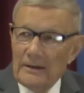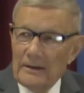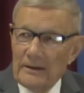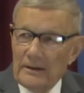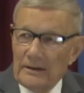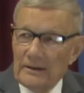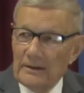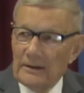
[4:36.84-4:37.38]

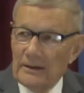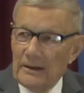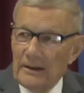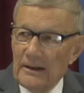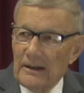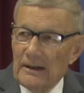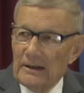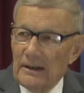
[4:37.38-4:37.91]
uh,
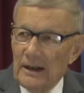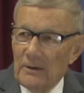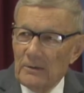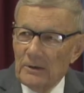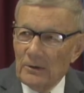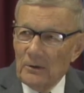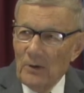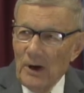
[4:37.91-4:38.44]
they
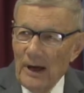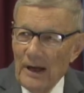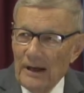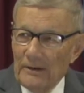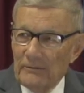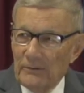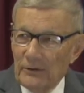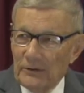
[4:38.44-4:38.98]
were
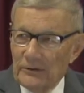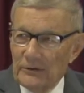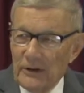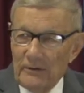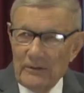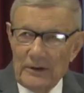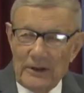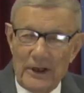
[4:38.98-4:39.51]
quiet for
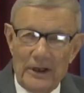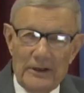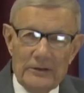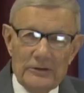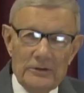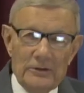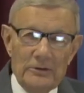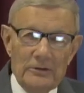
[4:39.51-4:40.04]
seven
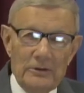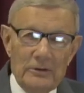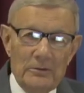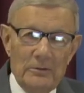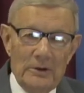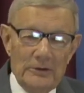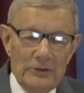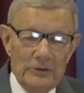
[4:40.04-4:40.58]
days. So the
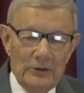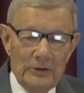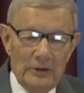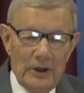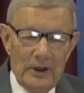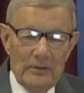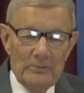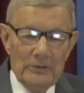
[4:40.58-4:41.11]

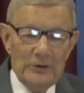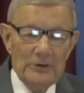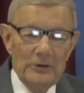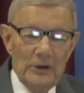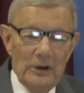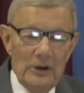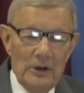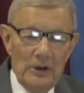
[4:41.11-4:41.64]
question
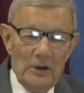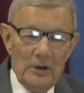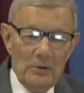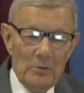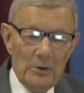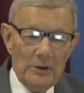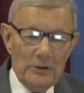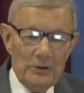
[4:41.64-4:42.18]
comes,
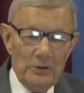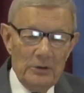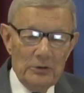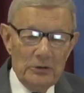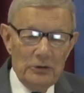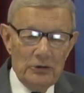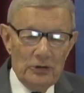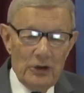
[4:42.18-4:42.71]
what do
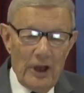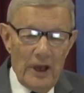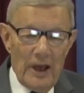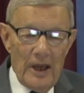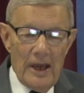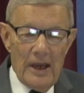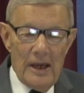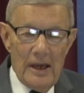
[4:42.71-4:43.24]
you
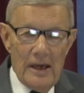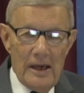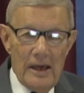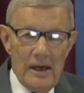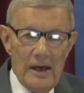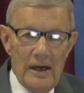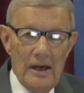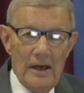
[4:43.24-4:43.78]

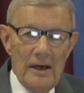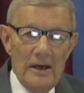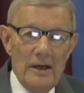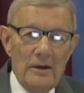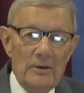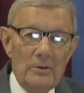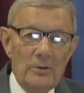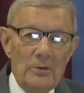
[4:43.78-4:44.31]
say
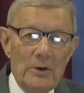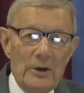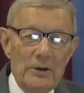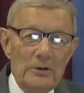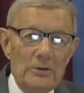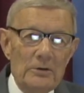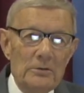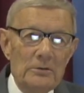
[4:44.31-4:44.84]

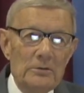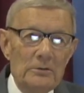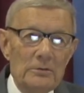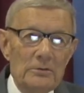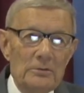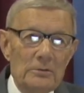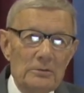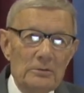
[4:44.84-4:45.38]
when
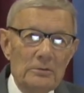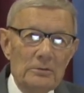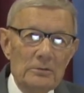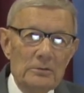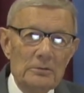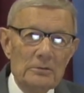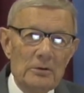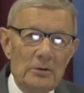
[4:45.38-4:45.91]
you
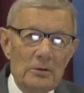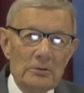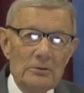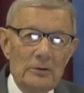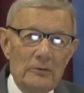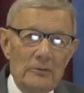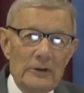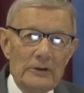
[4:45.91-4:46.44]
go
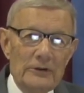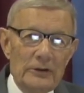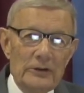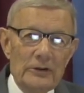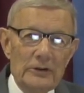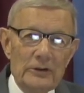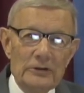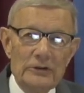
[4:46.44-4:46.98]
to
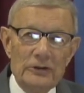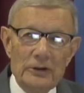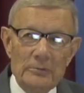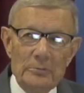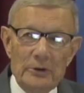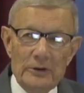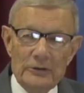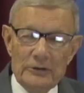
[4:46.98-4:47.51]
visit a
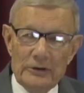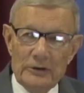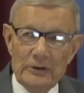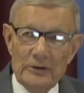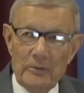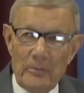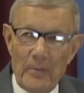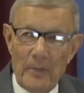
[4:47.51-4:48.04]
sick
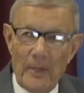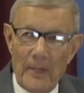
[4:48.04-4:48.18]
person?